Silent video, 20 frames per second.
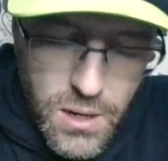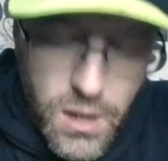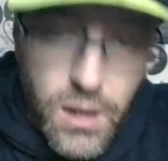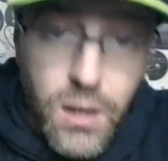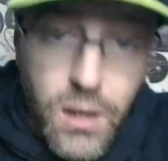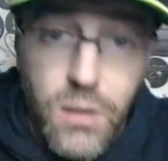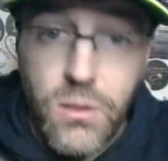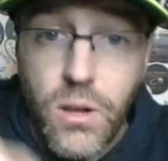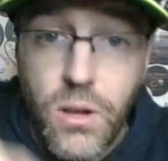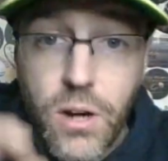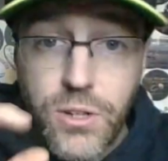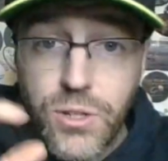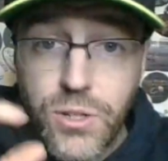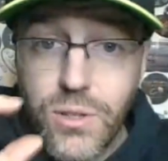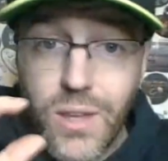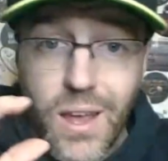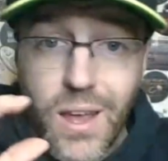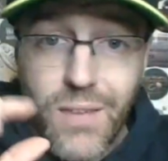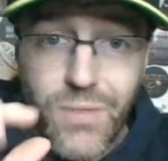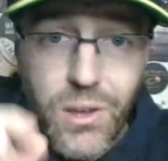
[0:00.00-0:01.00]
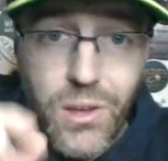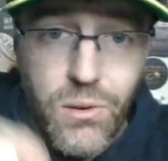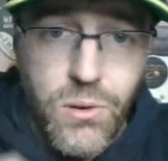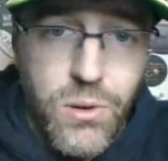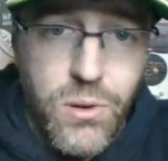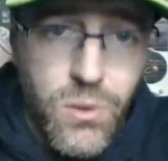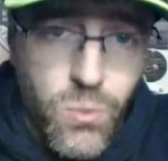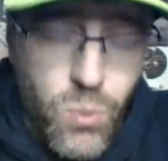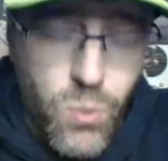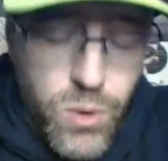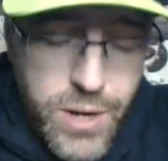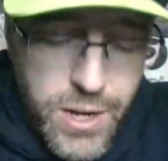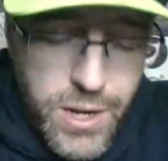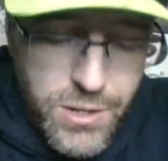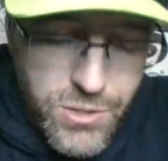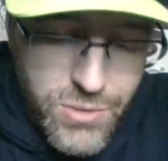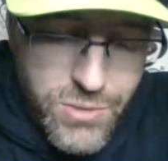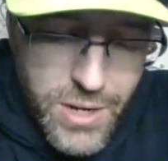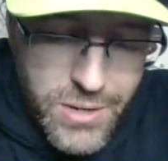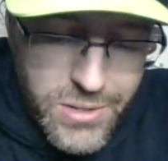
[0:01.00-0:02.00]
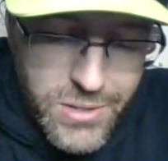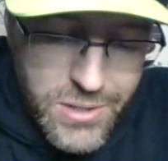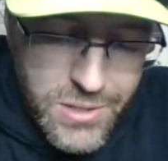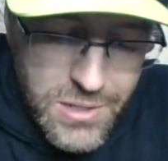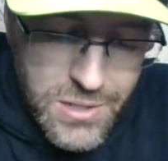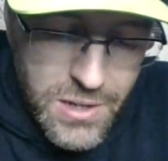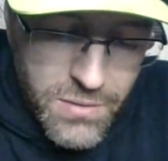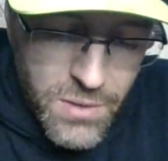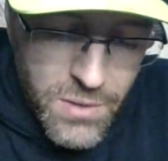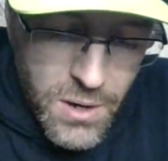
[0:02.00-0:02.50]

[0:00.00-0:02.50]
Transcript: larger. They have, like, you know, 1 ounce round and stuff.